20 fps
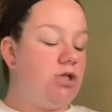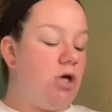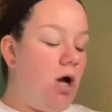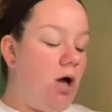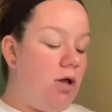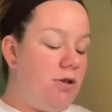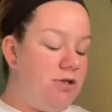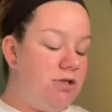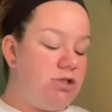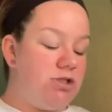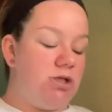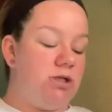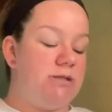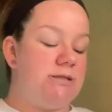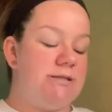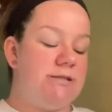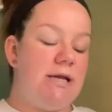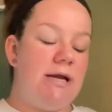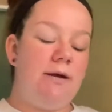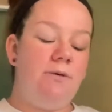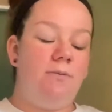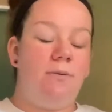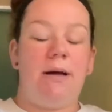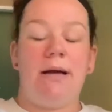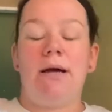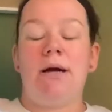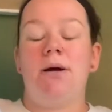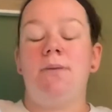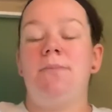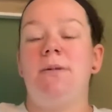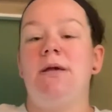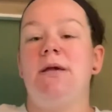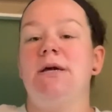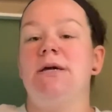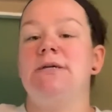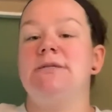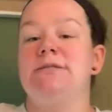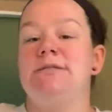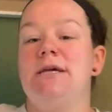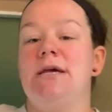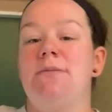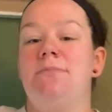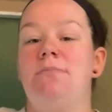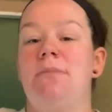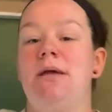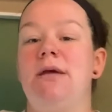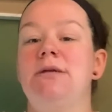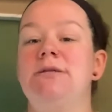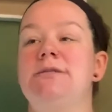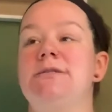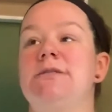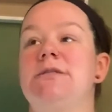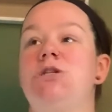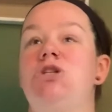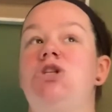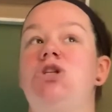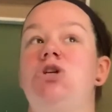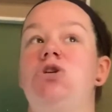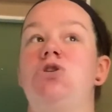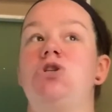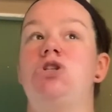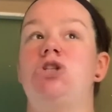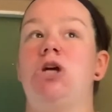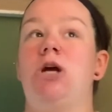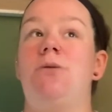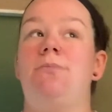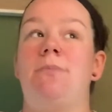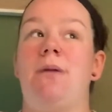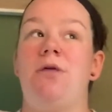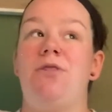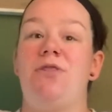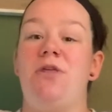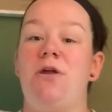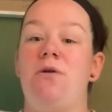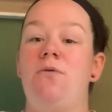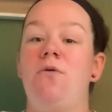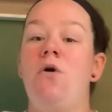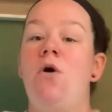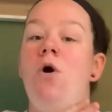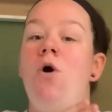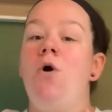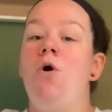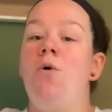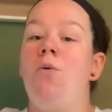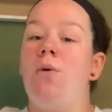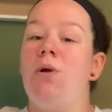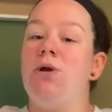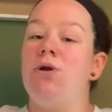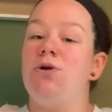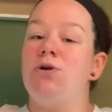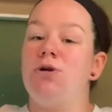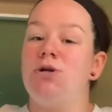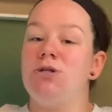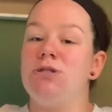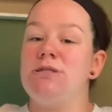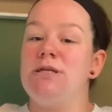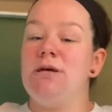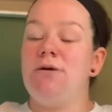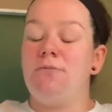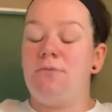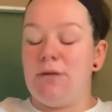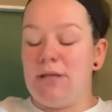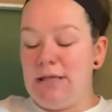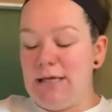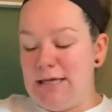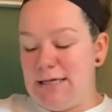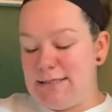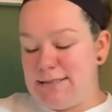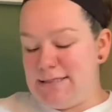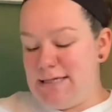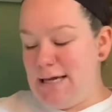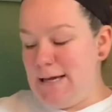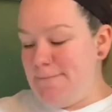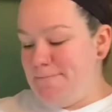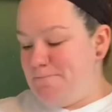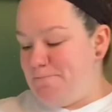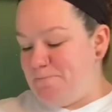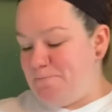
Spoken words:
all the shirts that I wear because it makes the 2-shirt method when you're nursing really easy.